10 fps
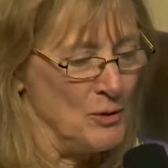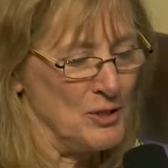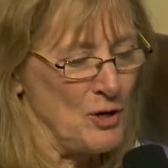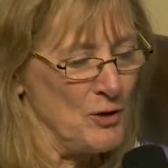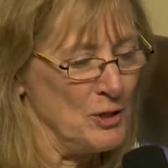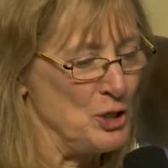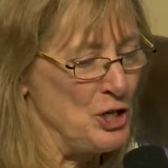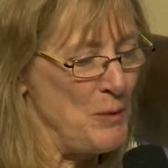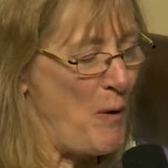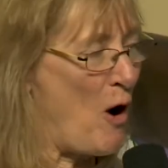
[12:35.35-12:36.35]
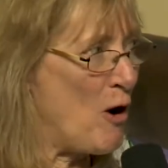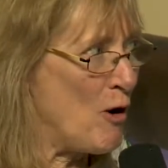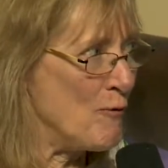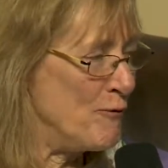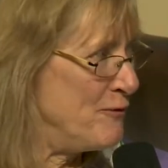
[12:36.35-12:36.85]
Who started
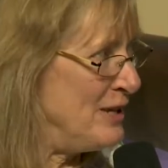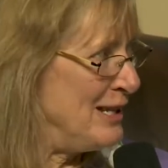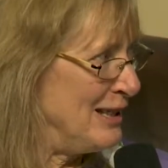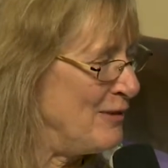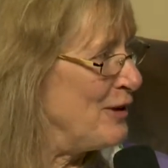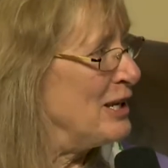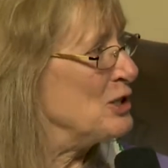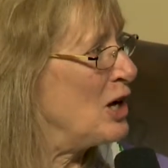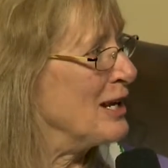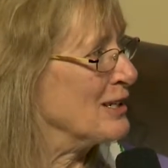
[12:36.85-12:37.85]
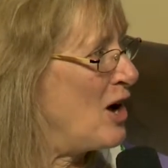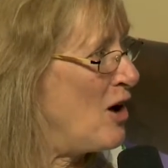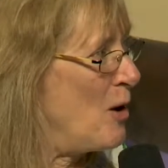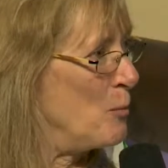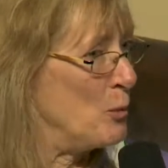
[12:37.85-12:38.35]

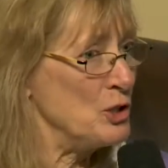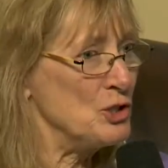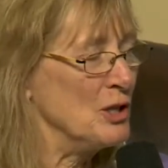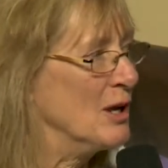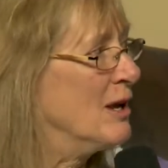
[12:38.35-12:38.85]
cheaprvliving.com, which